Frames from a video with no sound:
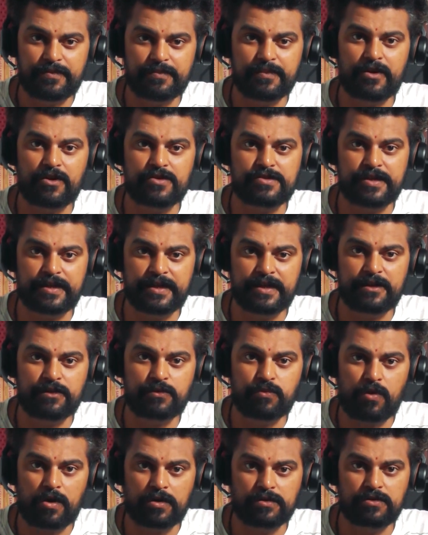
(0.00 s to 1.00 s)
because he
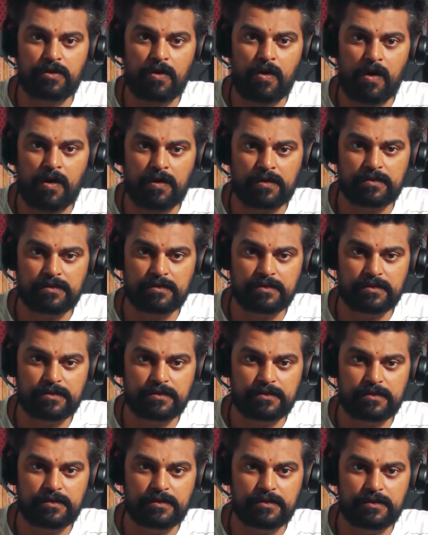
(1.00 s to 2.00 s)
didn't want the hawk
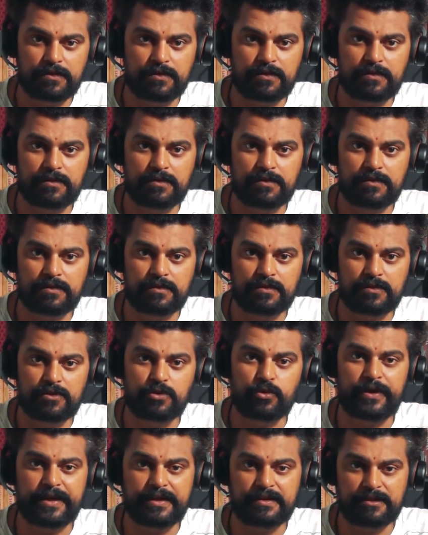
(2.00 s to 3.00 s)

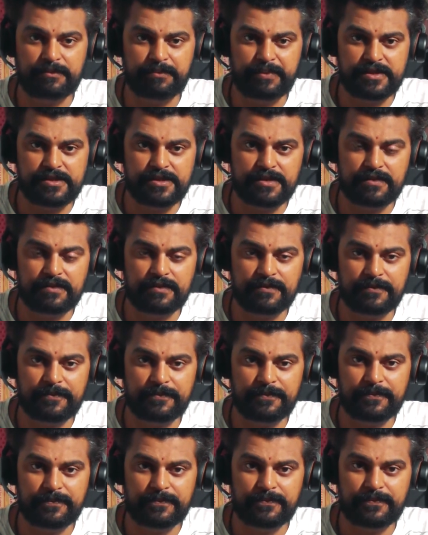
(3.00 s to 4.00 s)
to eat the pigeon.
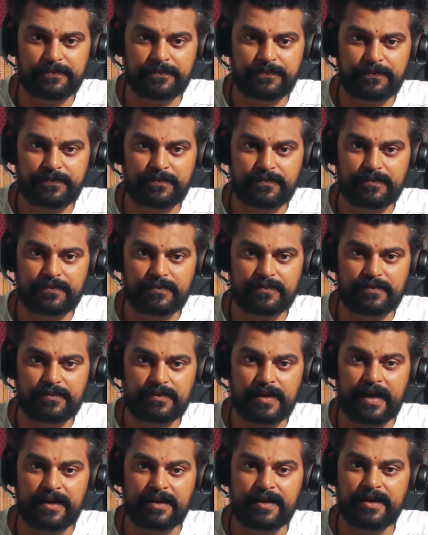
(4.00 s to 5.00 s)

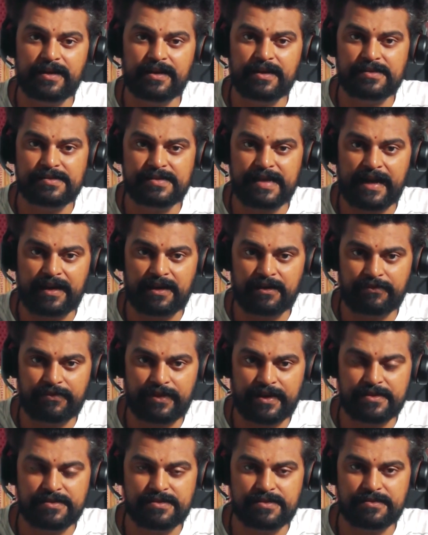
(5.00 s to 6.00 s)
And he did
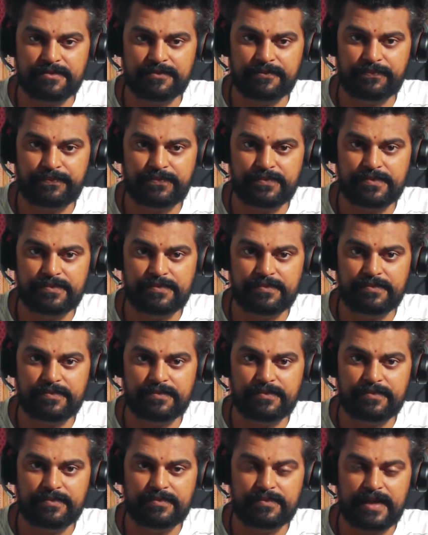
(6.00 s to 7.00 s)
sacrifice.
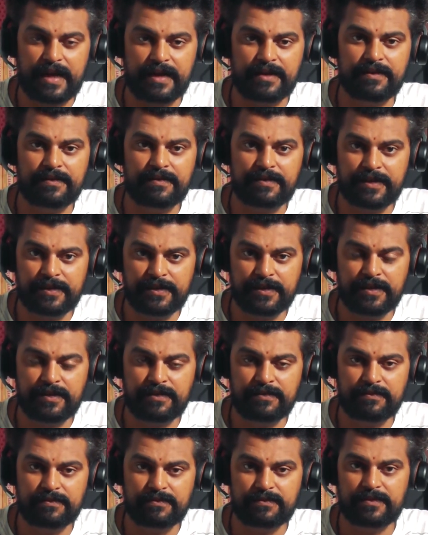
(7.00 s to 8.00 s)
And in
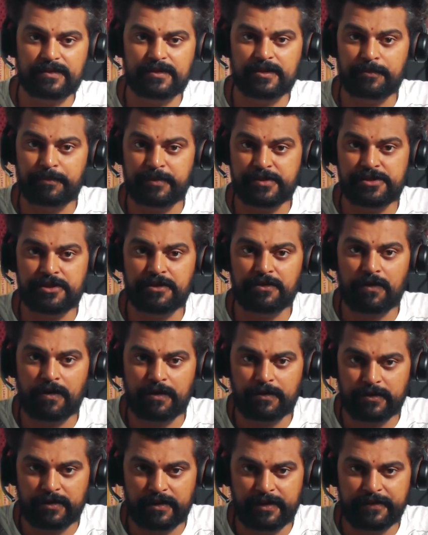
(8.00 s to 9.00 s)
return, the pigeon
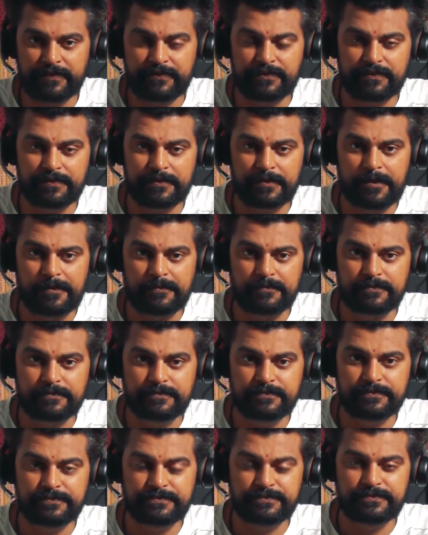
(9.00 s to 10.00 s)
got to live.
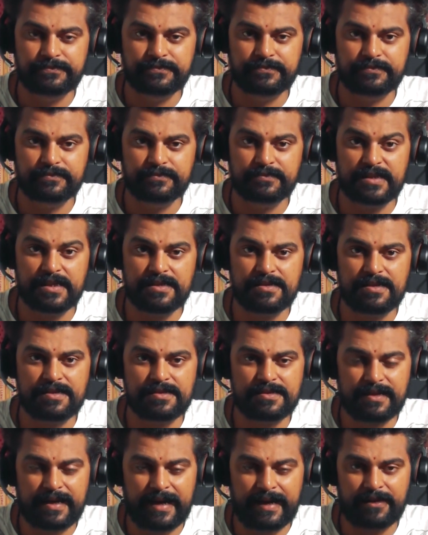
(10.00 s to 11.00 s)
This
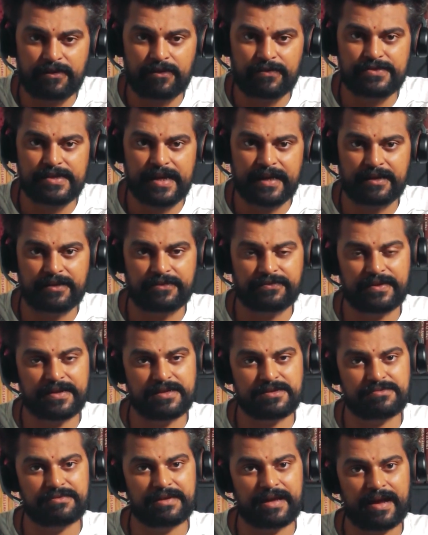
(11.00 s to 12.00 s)
is the kind of
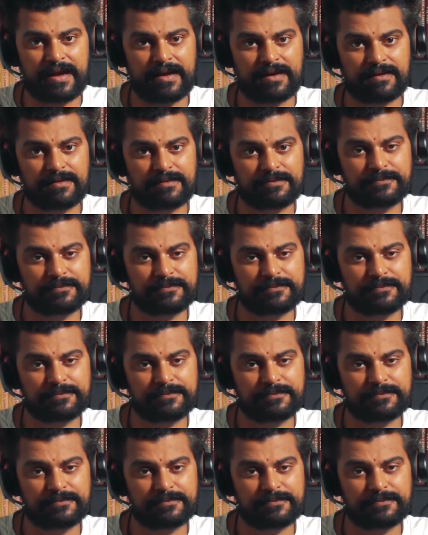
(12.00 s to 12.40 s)
sacrifice we had.